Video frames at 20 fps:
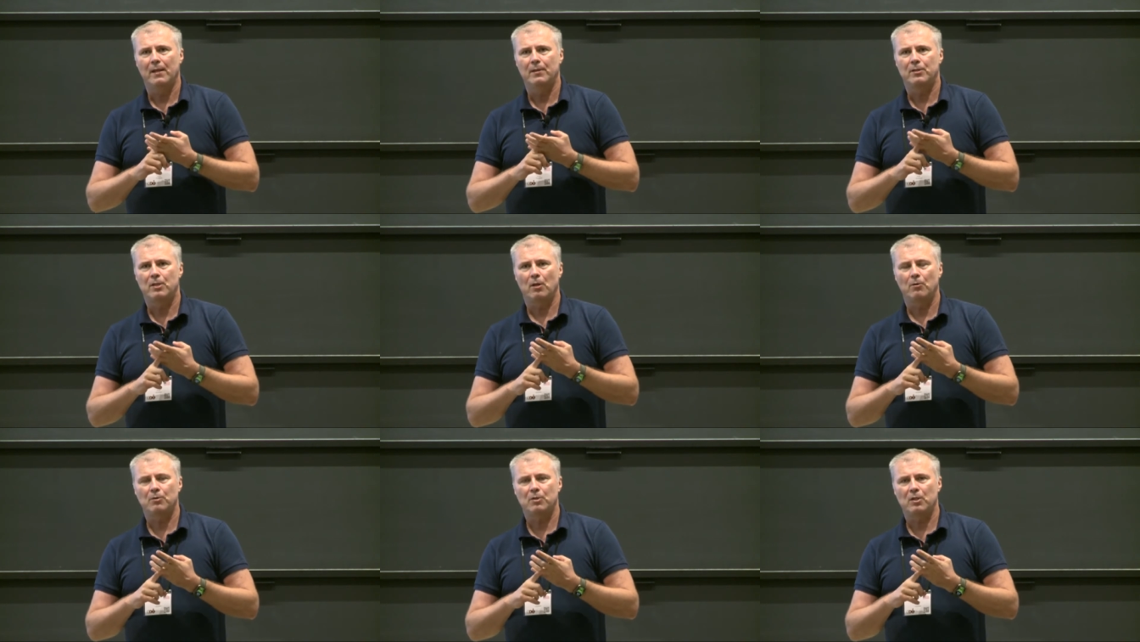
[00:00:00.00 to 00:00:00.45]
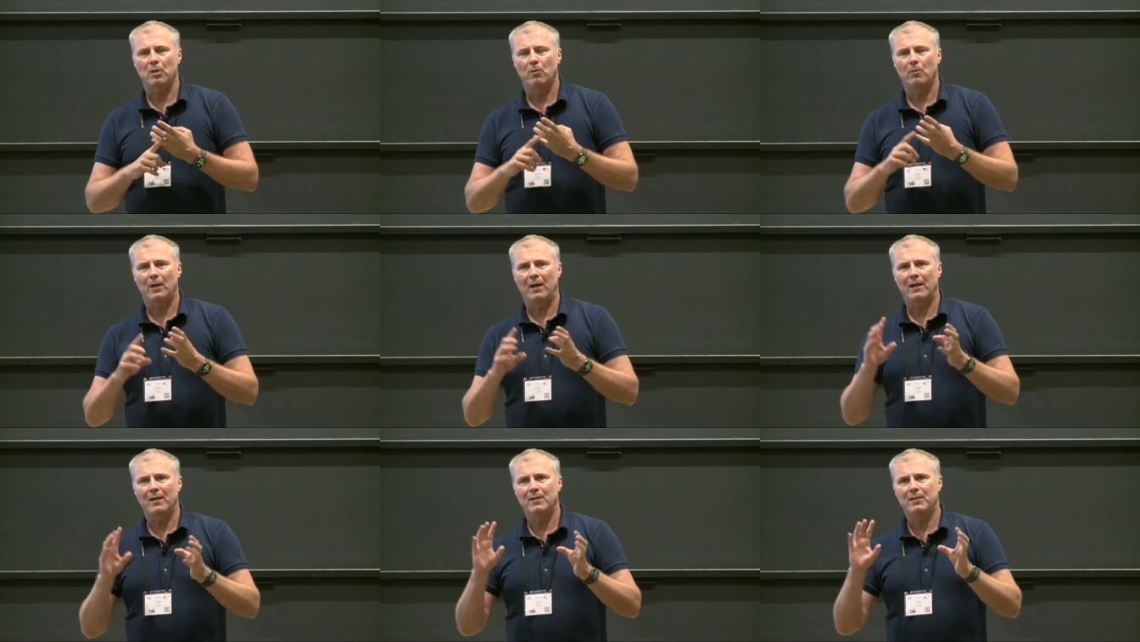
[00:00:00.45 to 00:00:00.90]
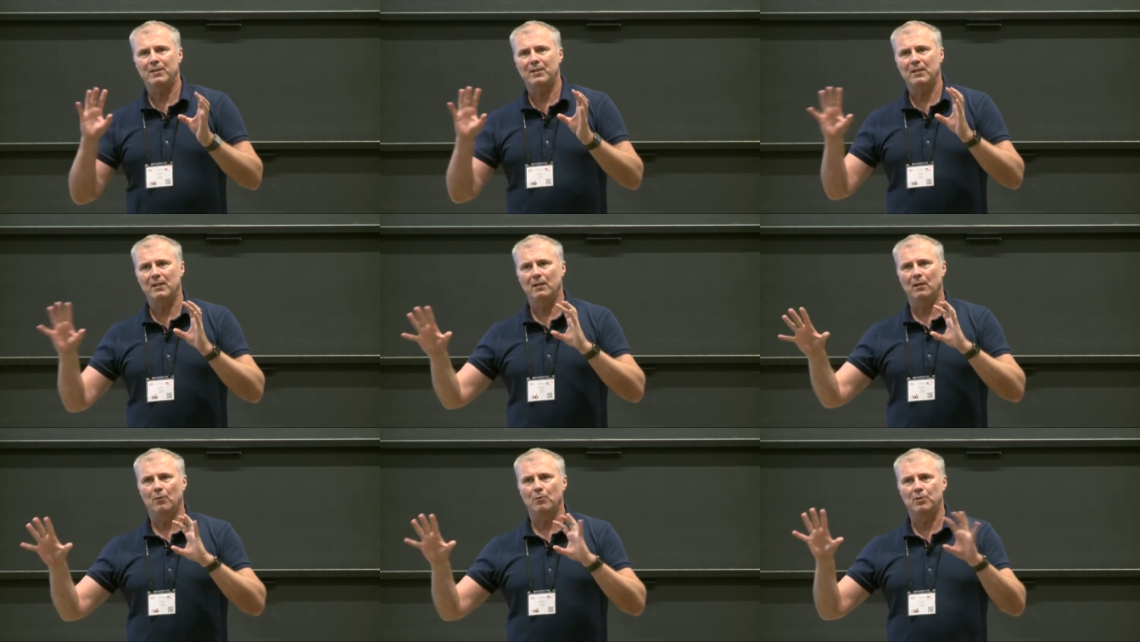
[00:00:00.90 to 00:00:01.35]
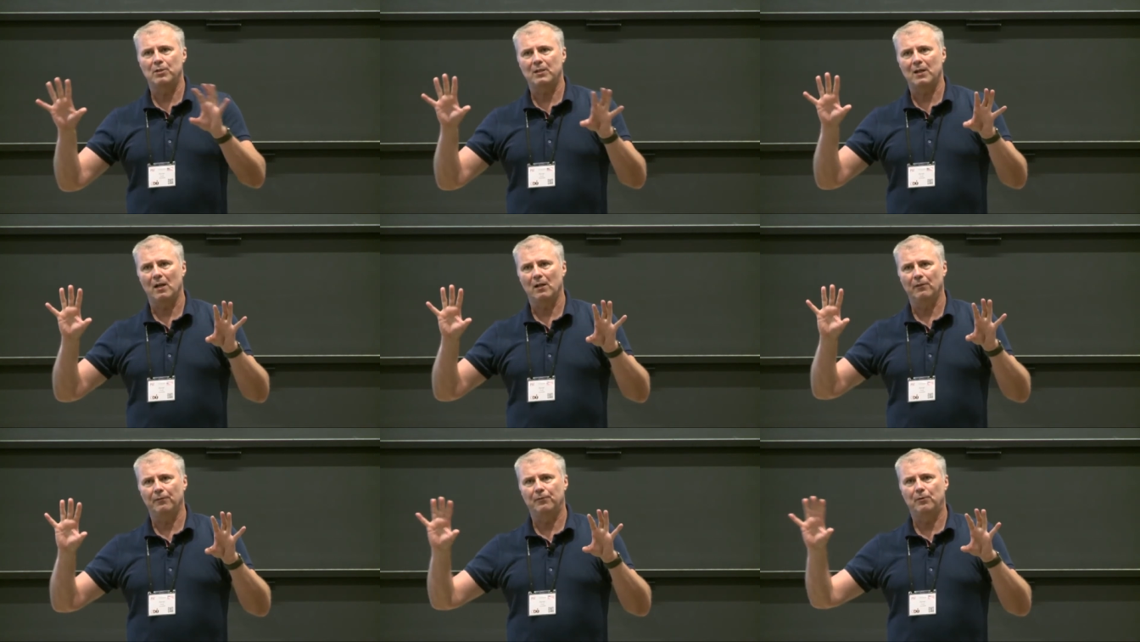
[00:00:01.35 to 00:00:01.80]
so I see those
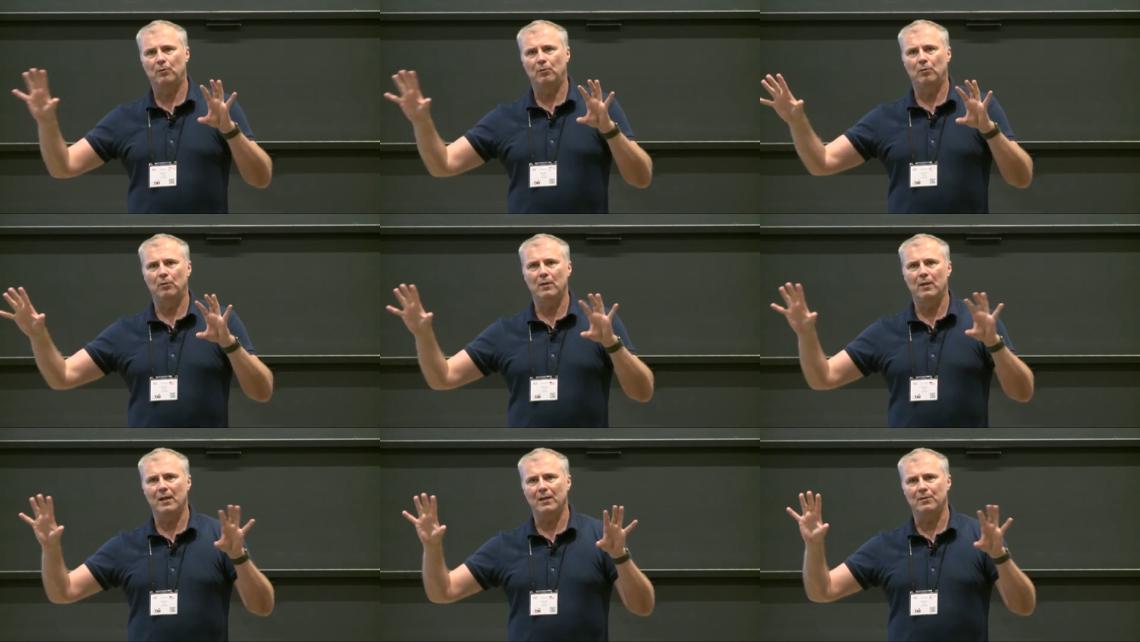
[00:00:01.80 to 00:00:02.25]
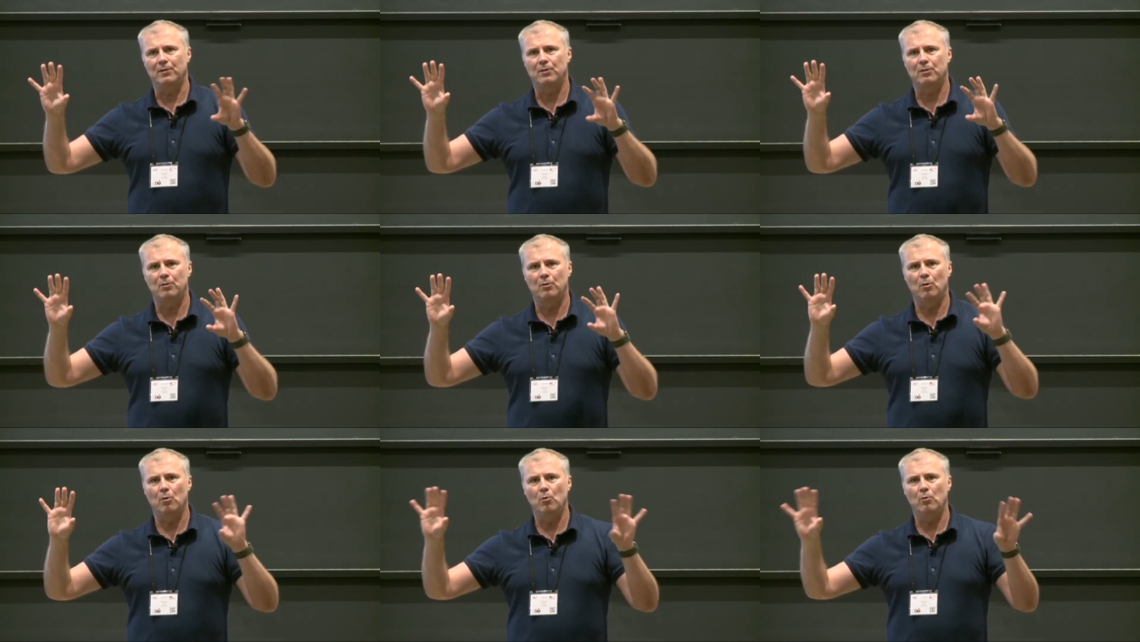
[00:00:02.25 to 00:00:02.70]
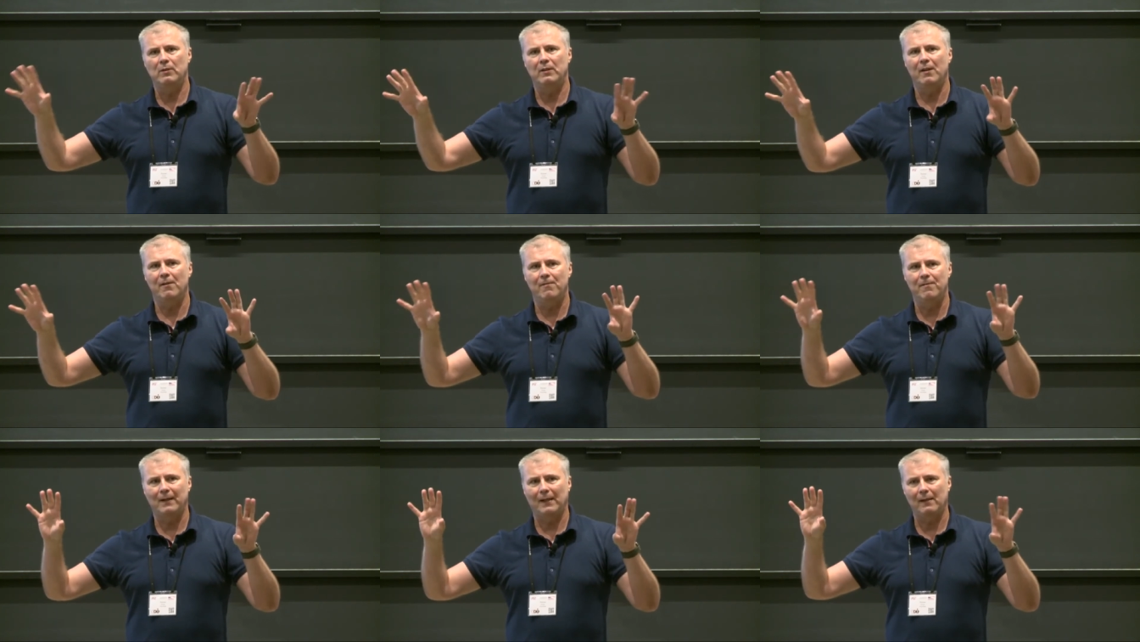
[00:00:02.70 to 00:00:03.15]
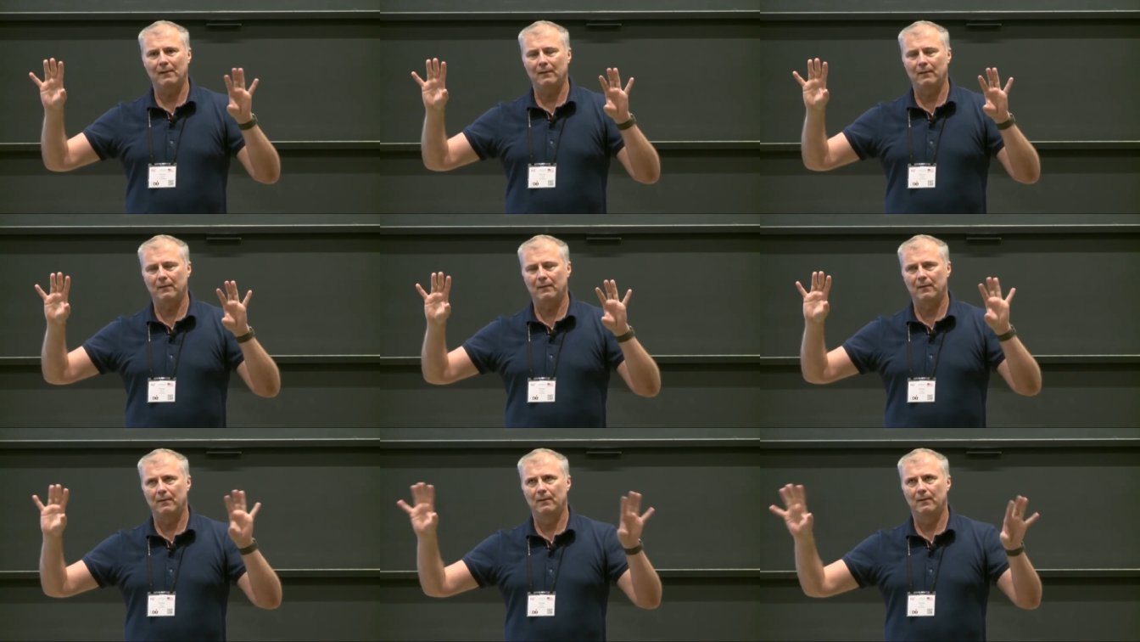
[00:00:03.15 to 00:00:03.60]
kind of as two
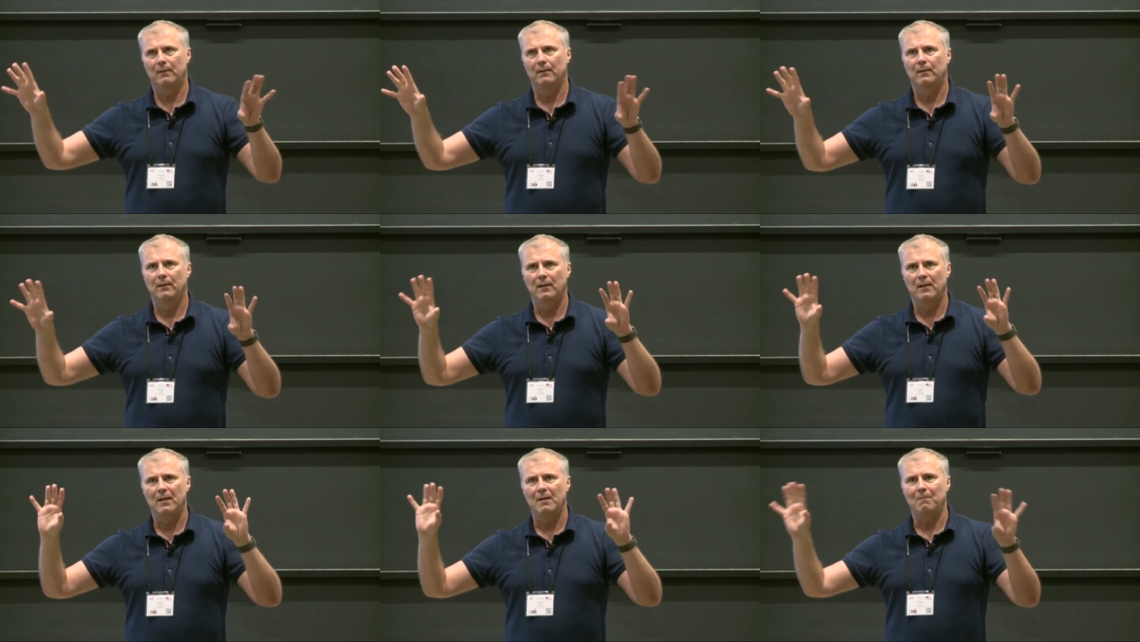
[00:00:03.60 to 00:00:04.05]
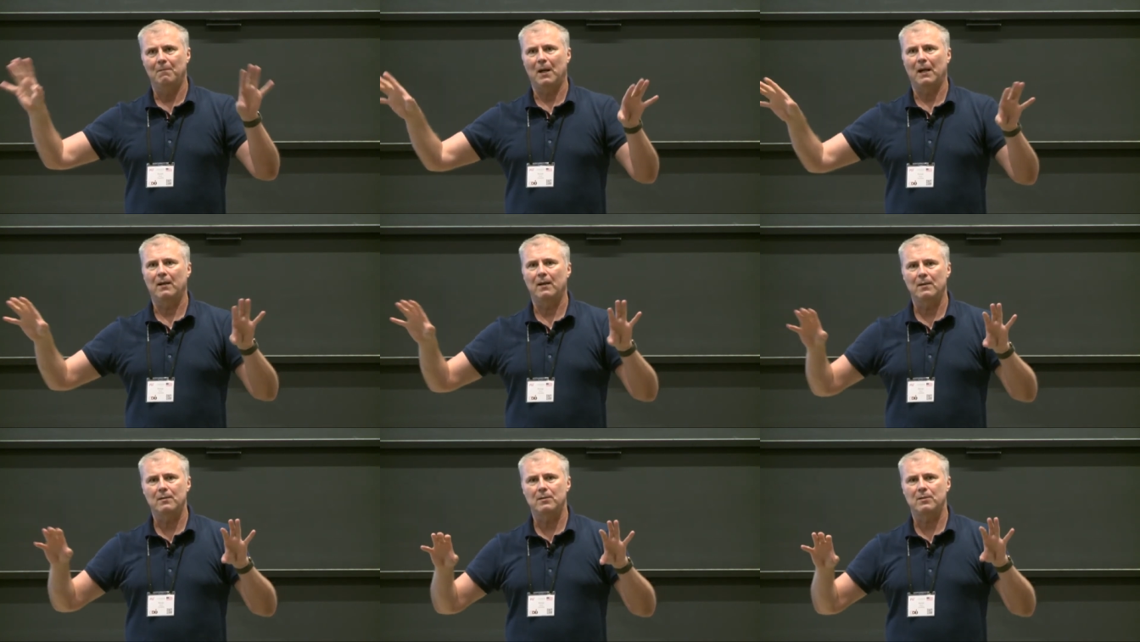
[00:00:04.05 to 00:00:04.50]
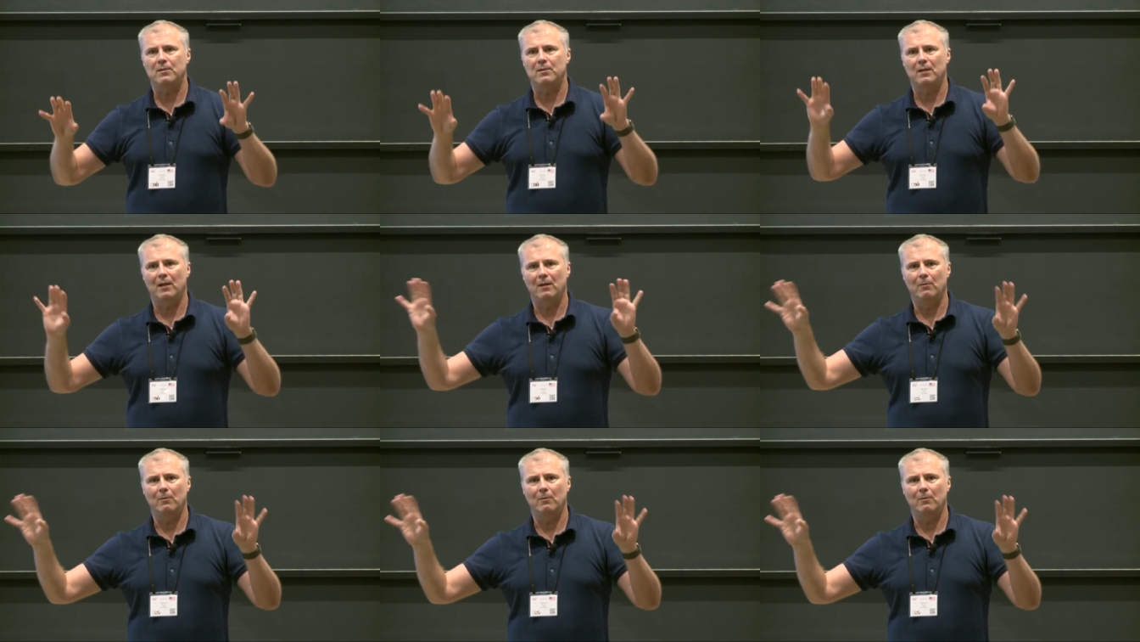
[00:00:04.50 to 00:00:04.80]
different buckets.